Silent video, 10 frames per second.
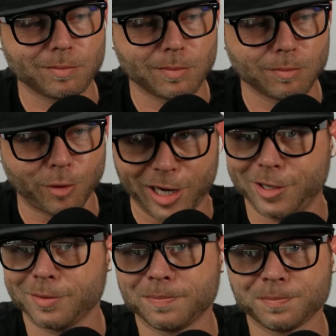
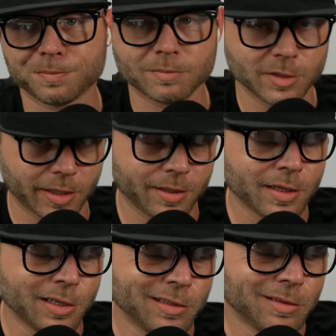break. Okay?
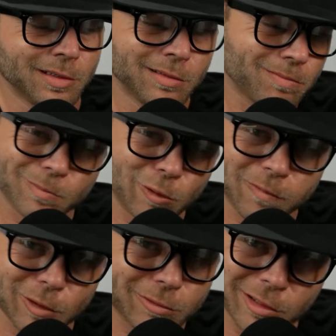Little
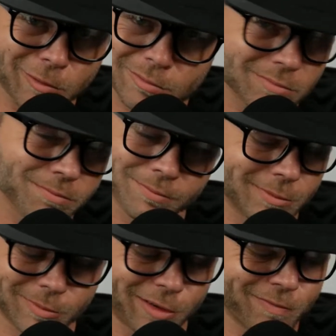flows don't.
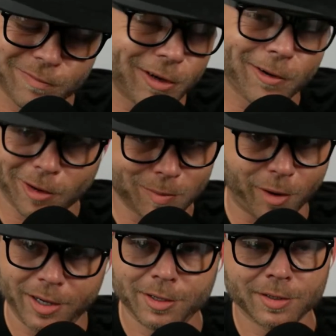They're very hard to
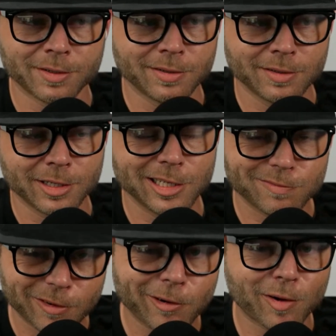break. It is
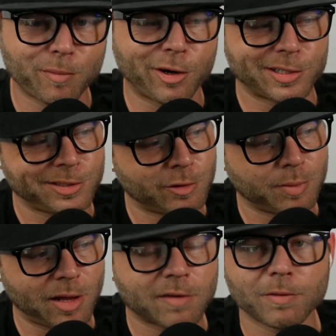very hard to break a single
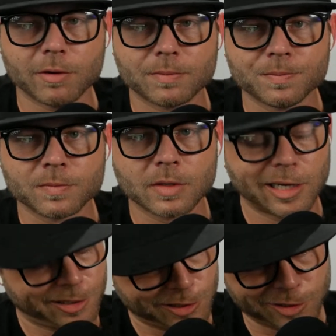block flow. I
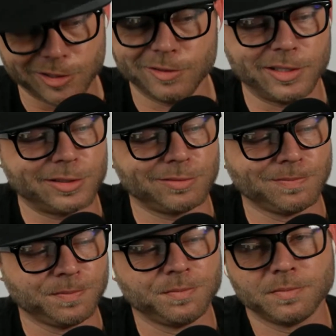can assure you this.
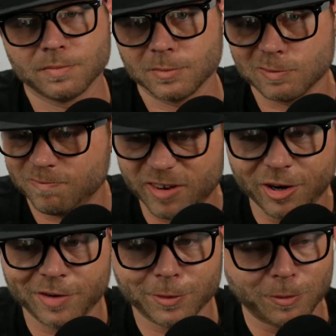Very
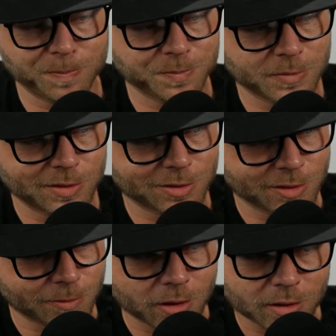difficult. It's going to
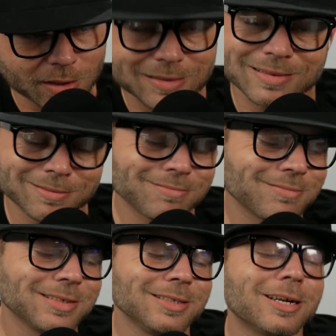work
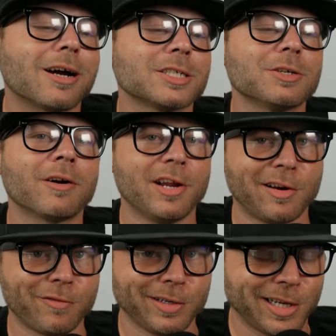gosh darn
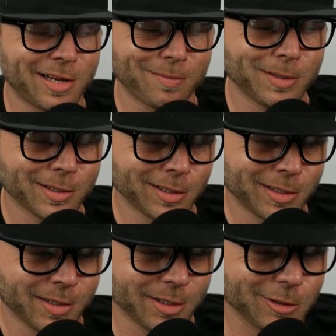every time
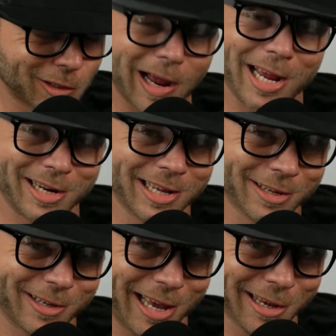you try it.
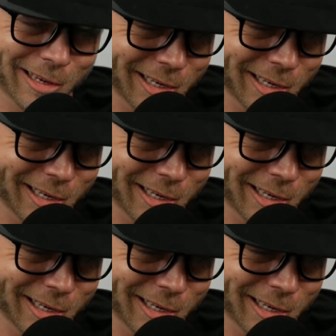Okay?